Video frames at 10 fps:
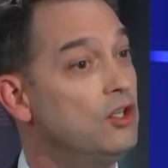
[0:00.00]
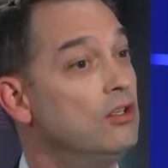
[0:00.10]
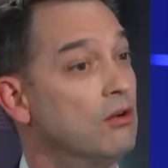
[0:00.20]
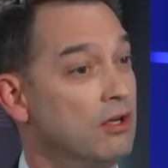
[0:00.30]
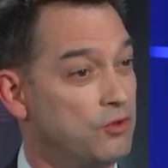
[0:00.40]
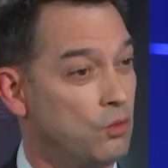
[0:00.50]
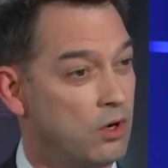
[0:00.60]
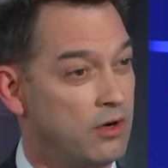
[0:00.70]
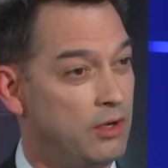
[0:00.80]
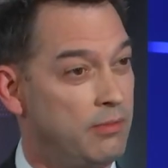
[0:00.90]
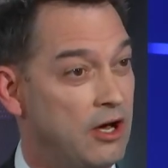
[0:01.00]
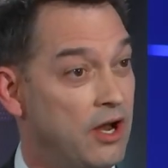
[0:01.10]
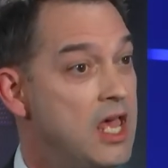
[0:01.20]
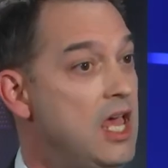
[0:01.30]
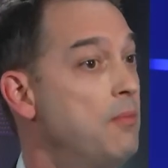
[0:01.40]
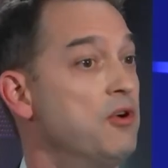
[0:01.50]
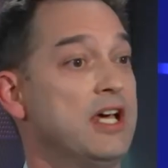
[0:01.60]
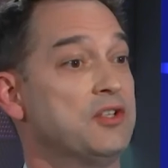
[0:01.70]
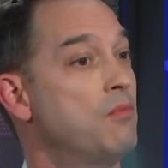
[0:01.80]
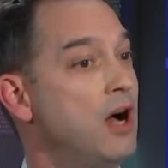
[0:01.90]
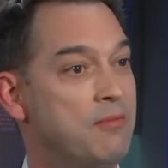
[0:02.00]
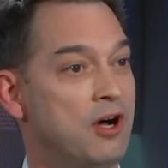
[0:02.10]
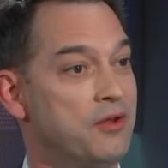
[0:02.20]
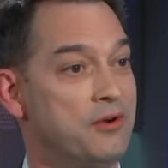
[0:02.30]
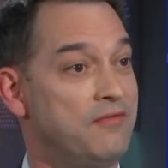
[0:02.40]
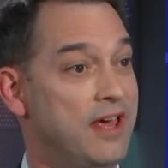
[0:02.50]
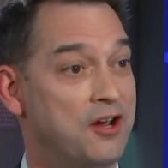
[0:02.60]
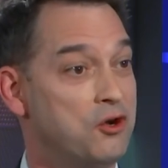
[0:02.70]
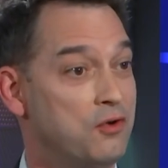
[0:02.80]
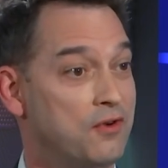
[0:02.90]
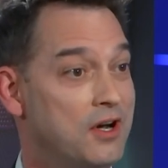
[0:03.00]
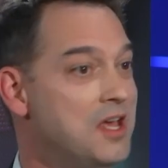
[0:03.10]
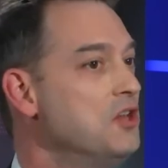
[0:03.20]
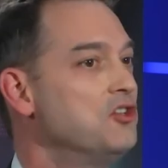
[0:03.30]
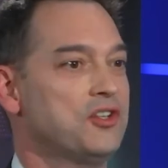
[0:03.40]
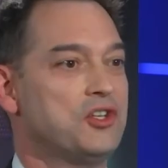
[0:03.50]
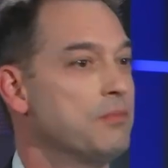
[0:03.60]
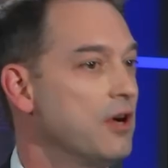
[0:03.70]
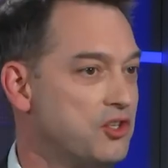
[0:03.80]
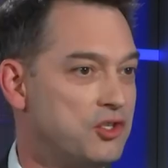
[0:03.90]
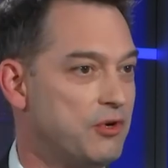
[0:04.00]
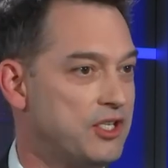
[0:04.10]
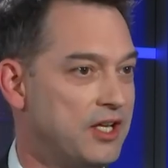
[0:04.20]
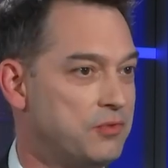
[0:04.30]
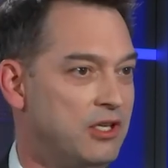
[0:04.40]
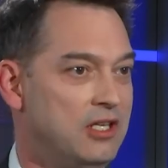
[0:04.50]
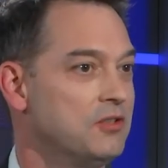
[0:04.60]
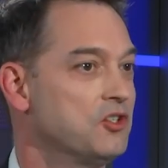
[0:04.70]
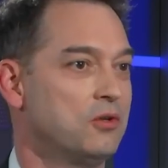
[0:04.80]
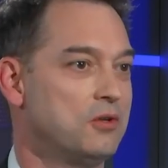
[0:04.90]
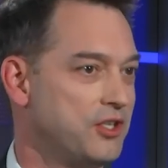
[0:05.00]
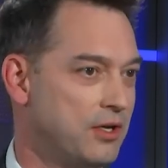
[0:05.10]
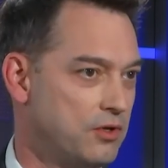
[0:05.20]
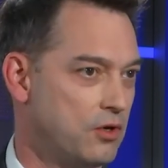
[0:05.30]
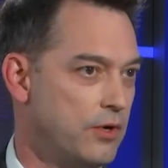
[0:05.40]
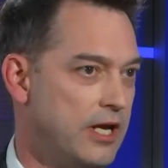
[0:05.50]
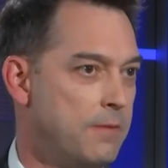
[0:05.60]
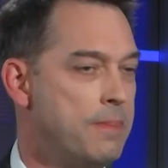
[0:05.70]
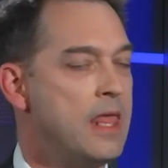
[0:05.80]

you don't have to worry about it. It protects my mother in Vancouver just as much as it protects me in Seoul, South Korea.